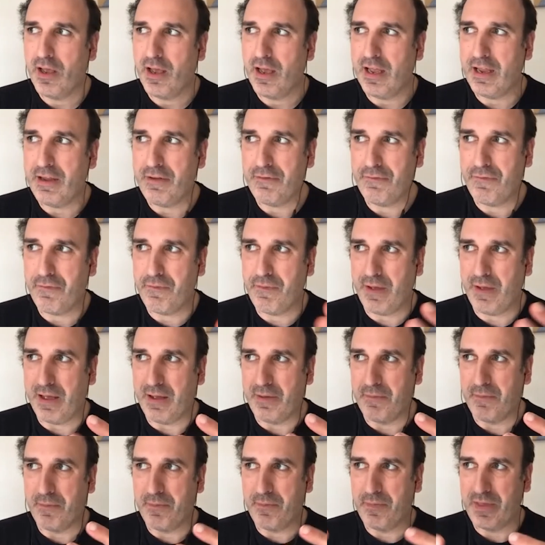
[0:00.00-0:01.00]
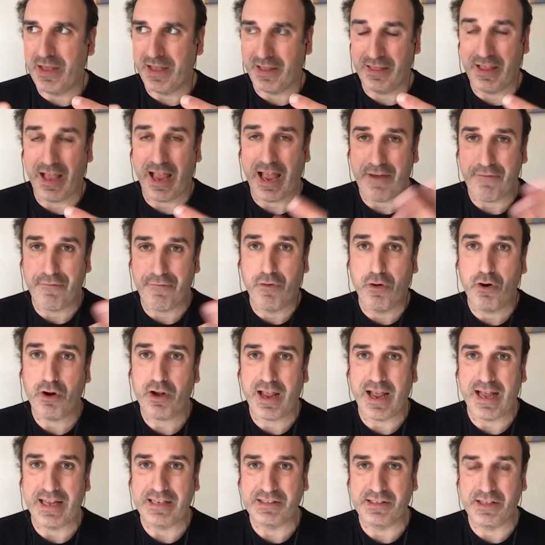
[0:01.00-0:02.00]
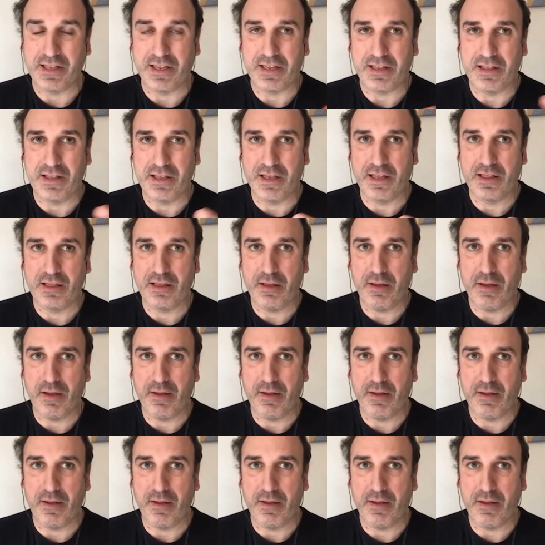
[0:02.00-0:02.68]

if that they have forecasting that